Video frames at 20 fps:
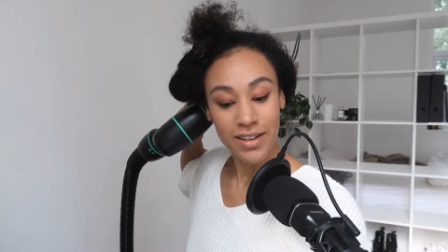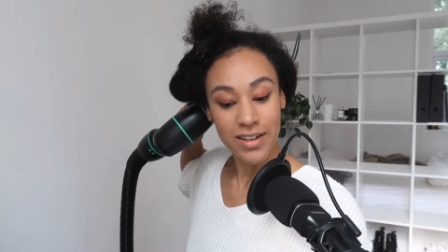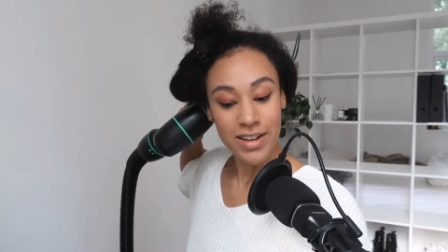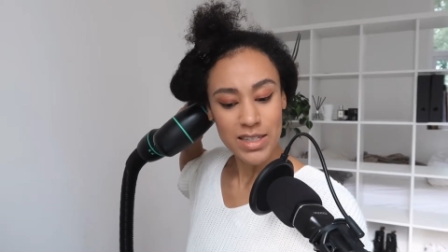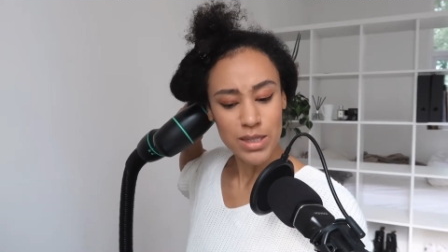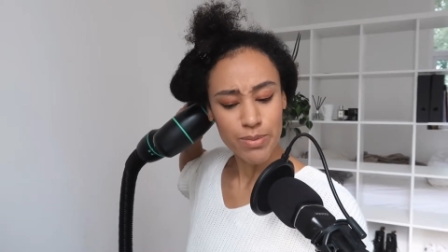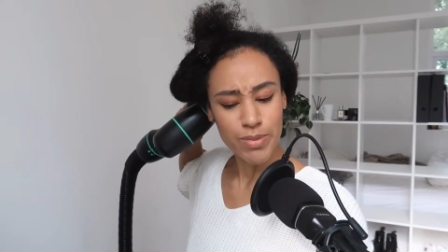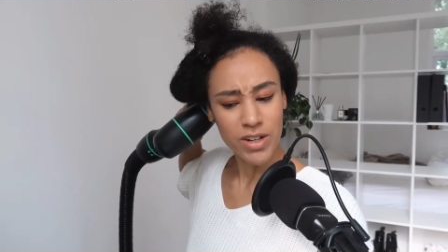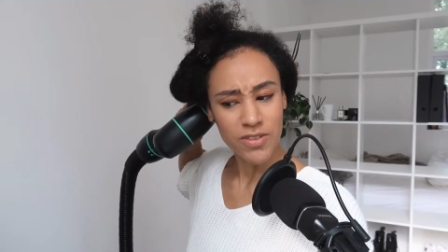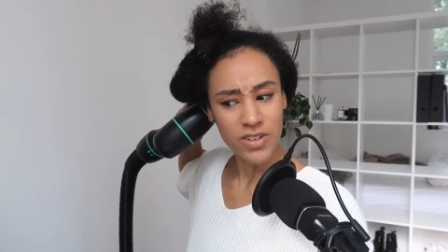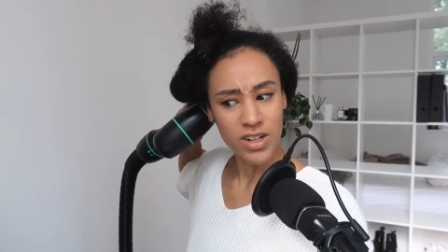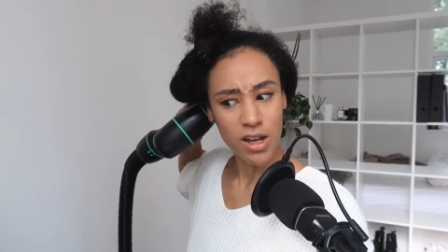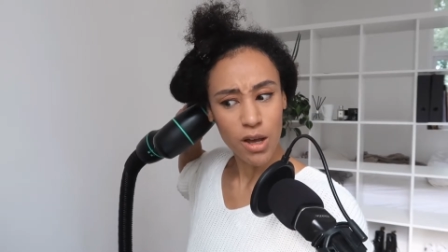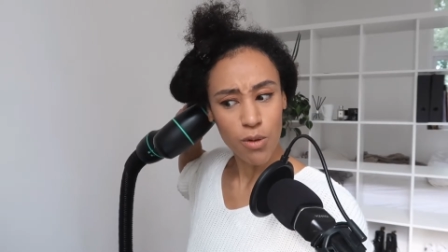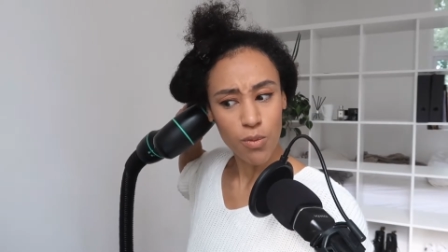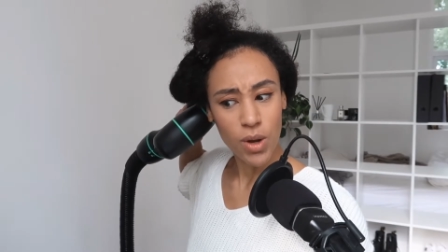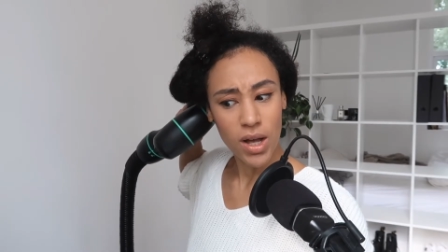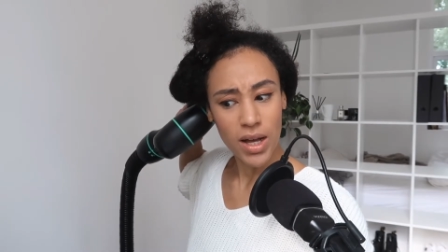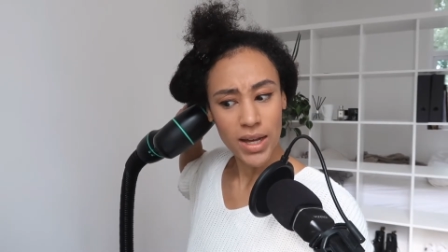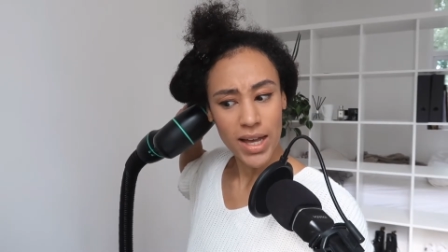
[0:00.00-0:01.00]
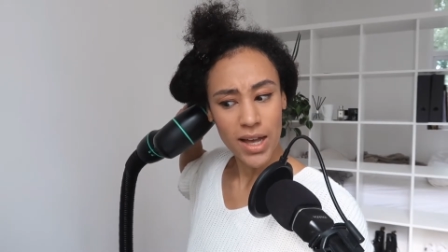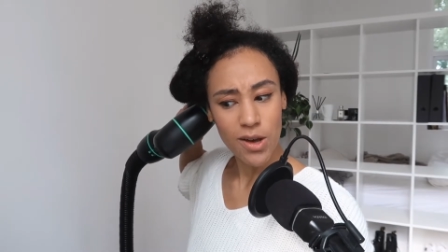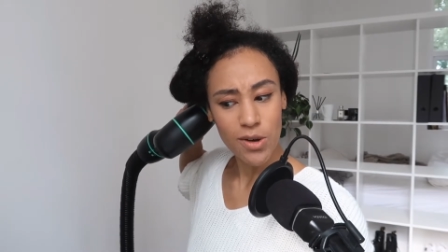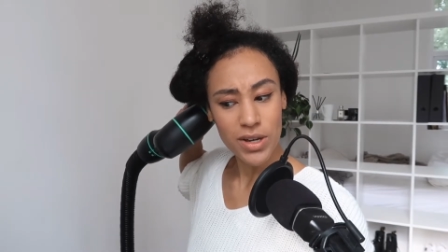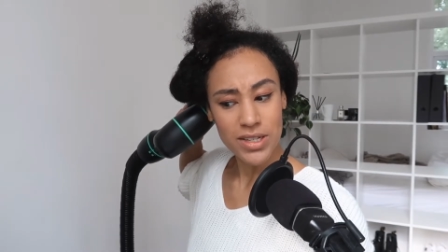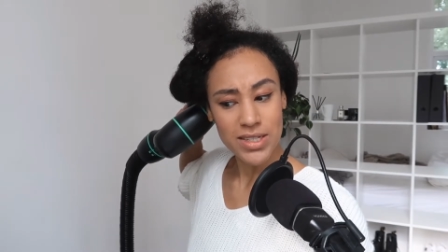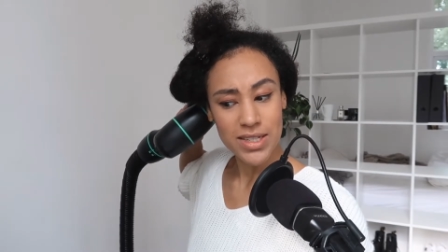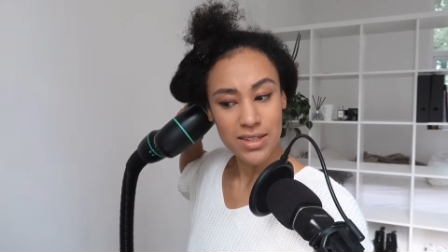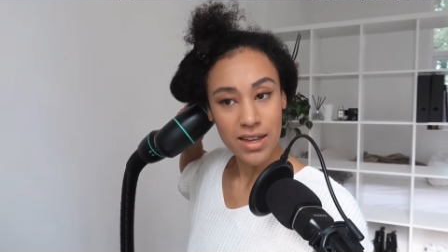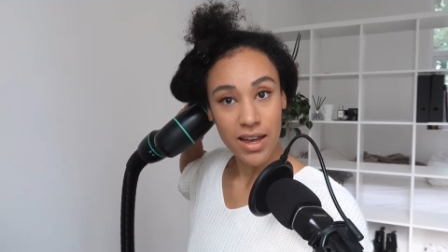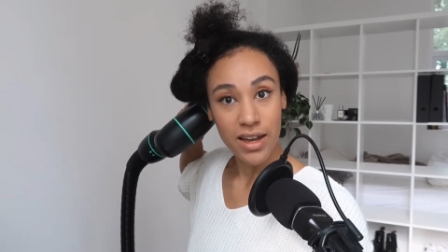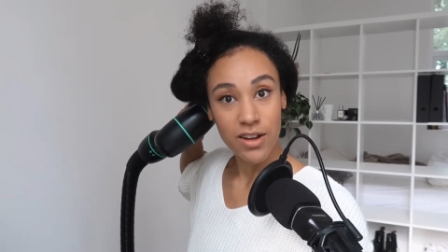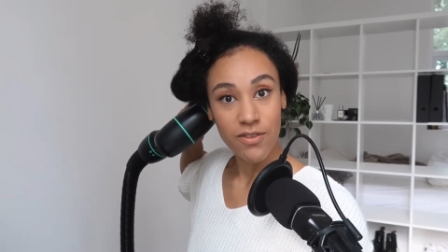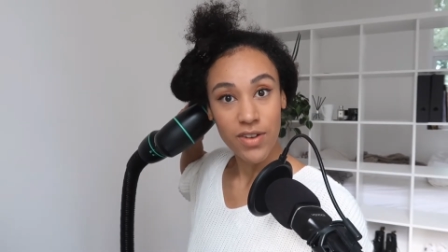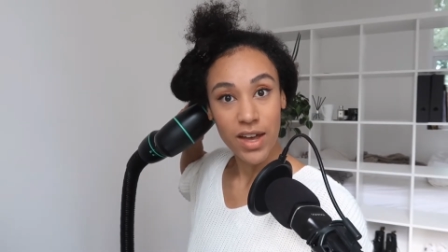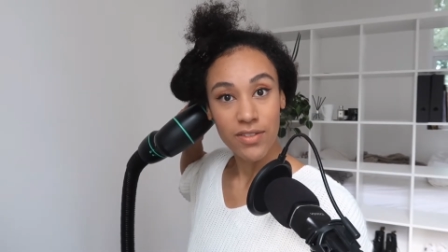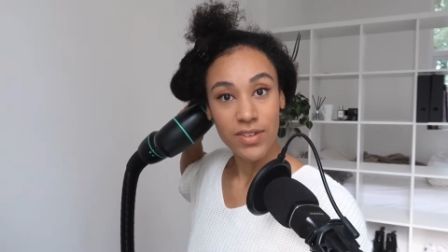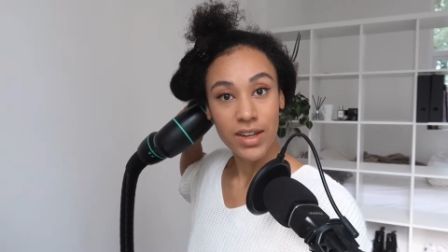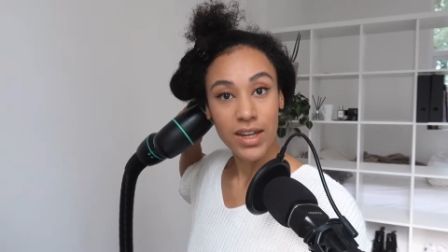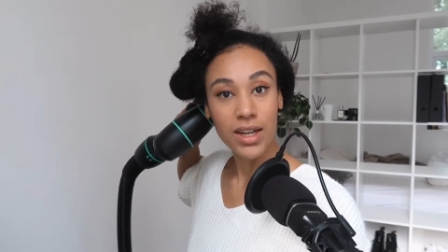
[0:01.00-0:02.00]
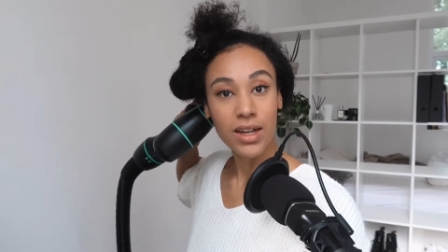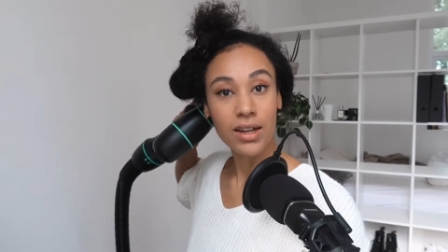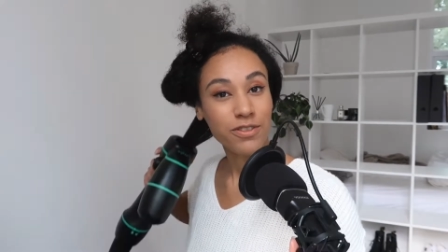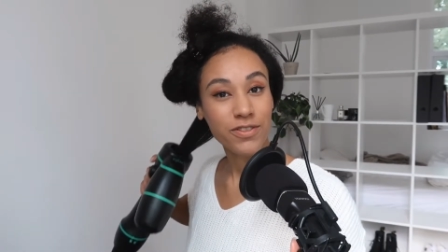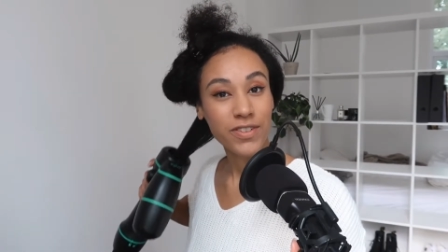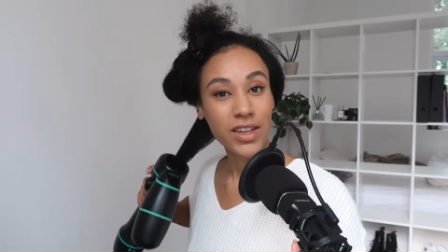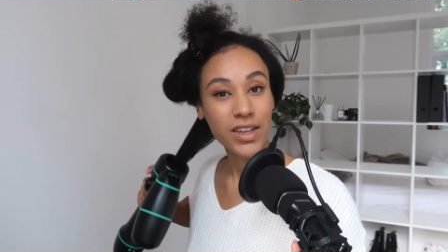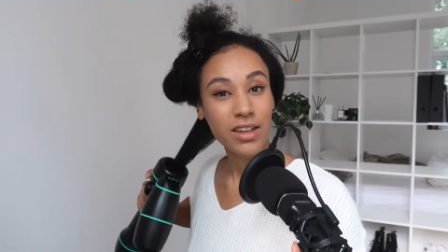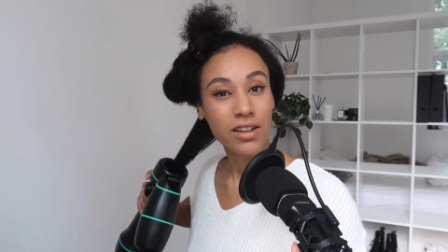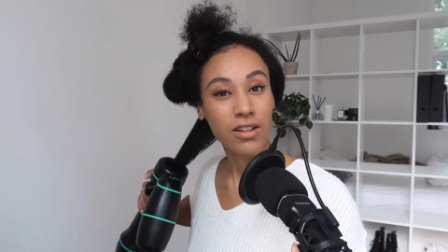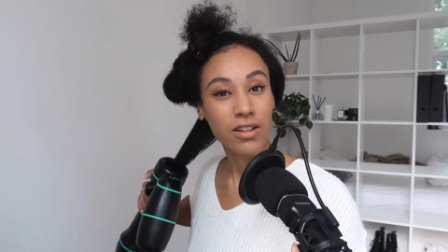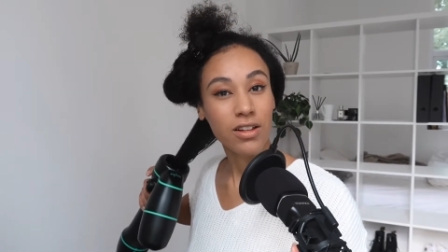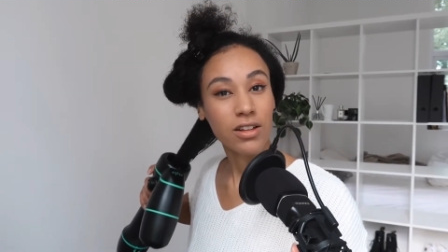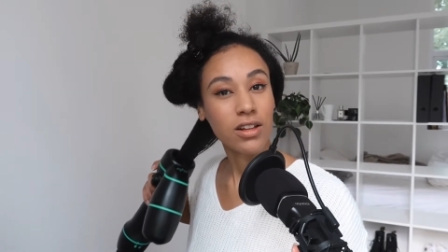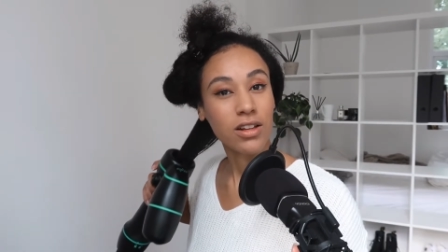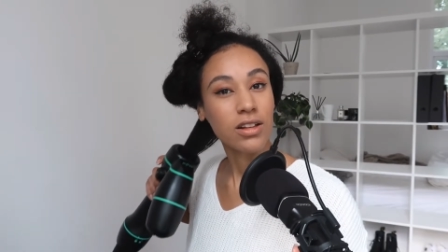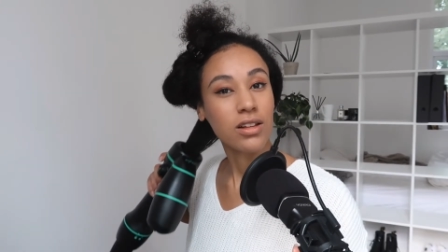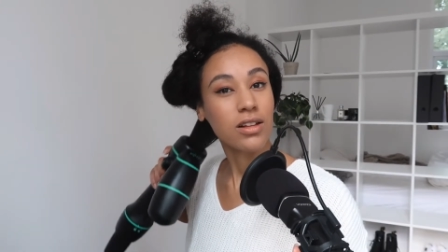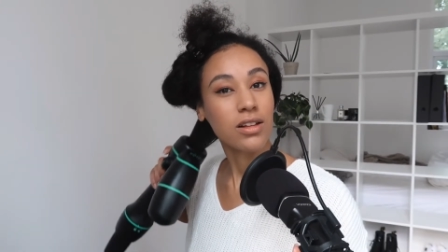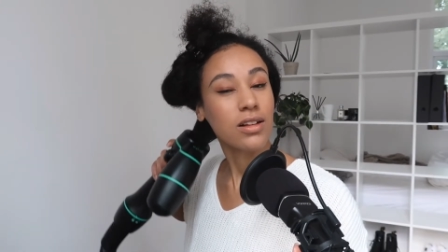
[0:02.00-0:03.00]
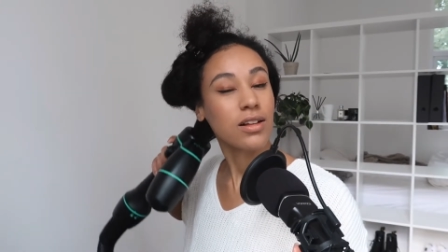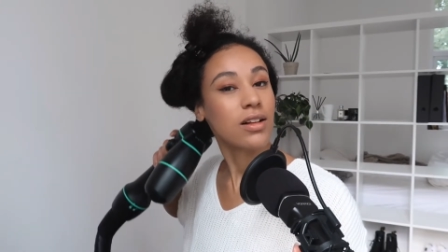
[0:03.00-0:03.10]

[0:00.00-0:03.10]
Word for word: It's a bit of an arm workout because it's kind of heavy. Feel